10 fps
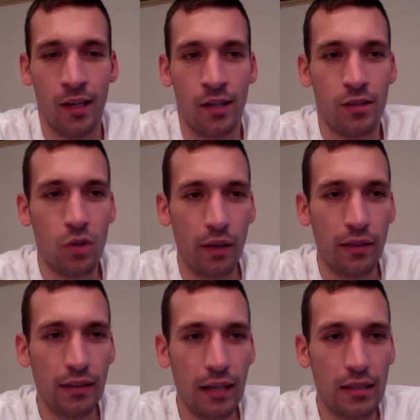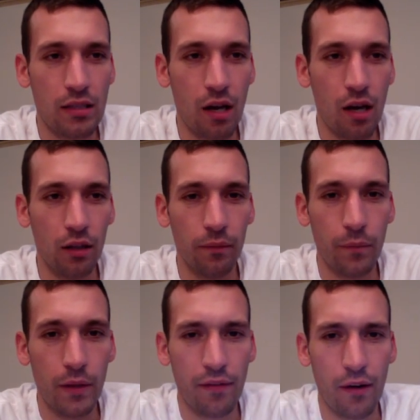So I think that song,
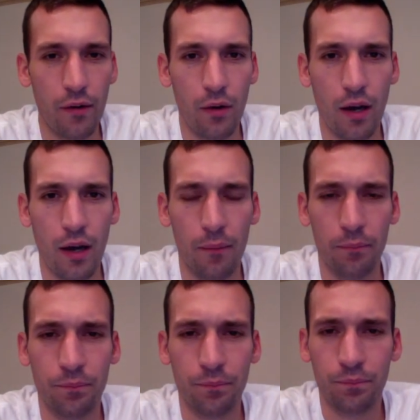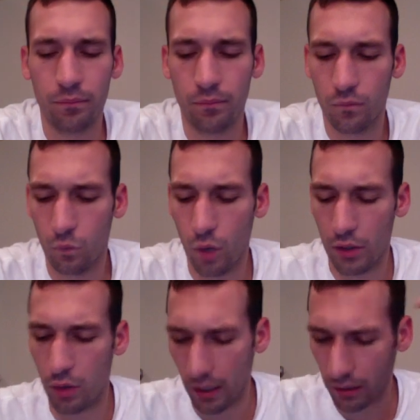if I read
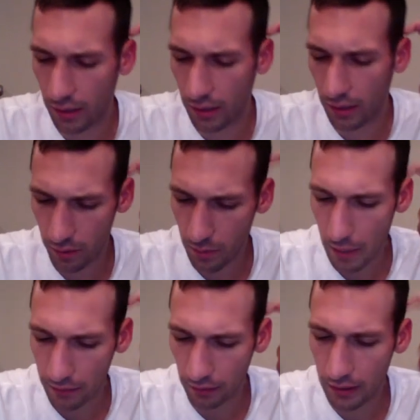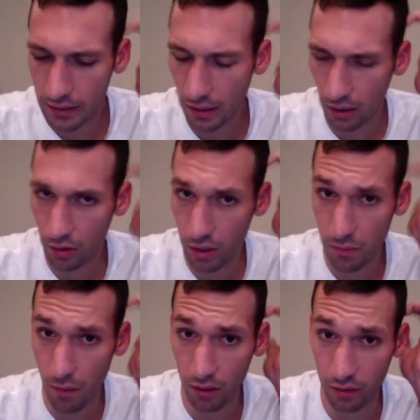correctly, it was about the lead singer Chris
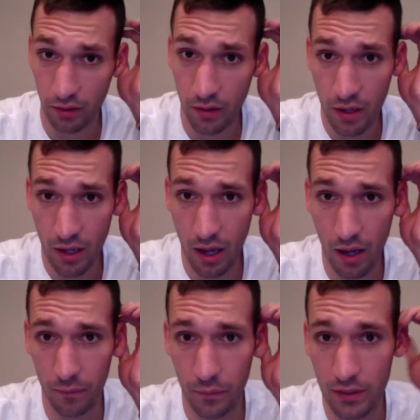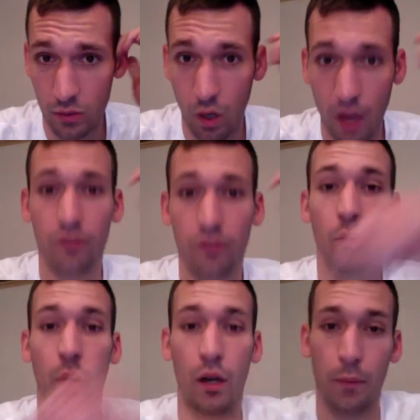Martin, his wife
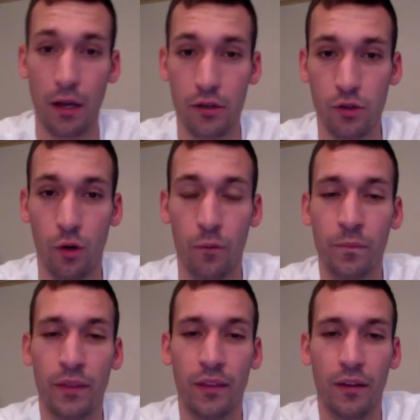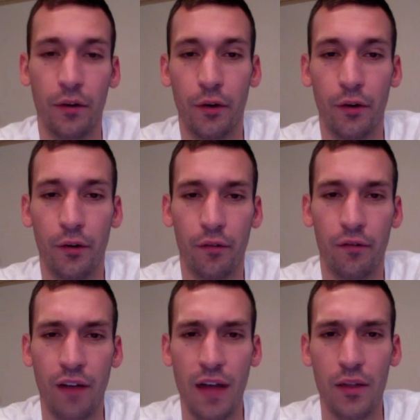Gwyneth Paltrow. Her
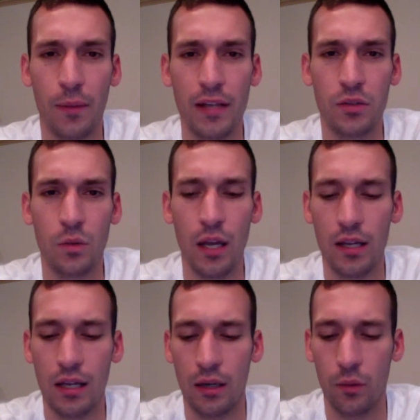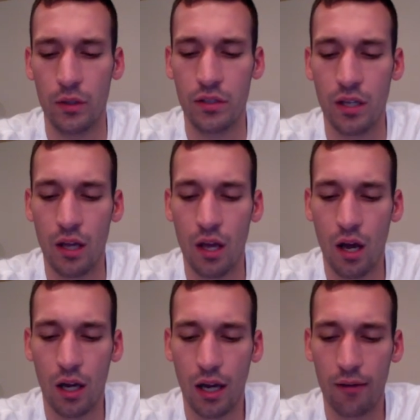father passed away, and it was
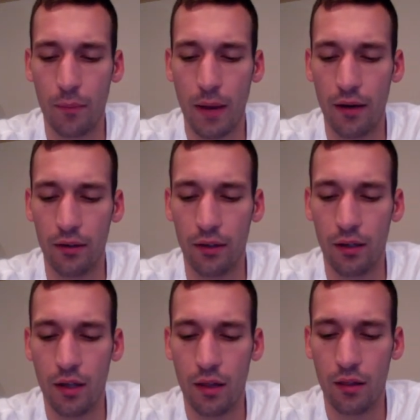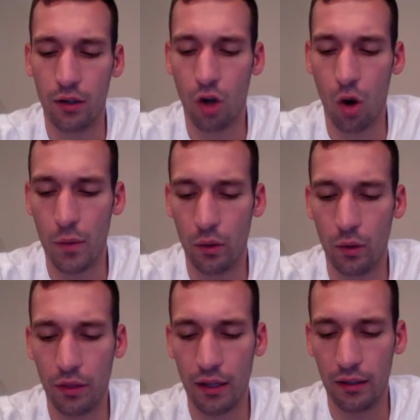kind of about their coping
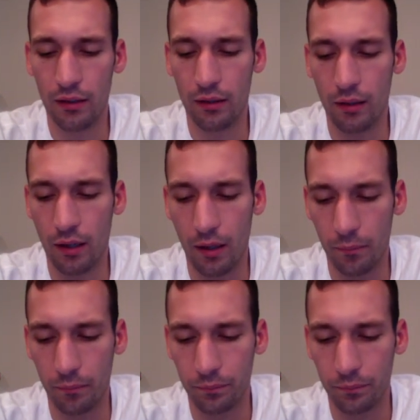with it, and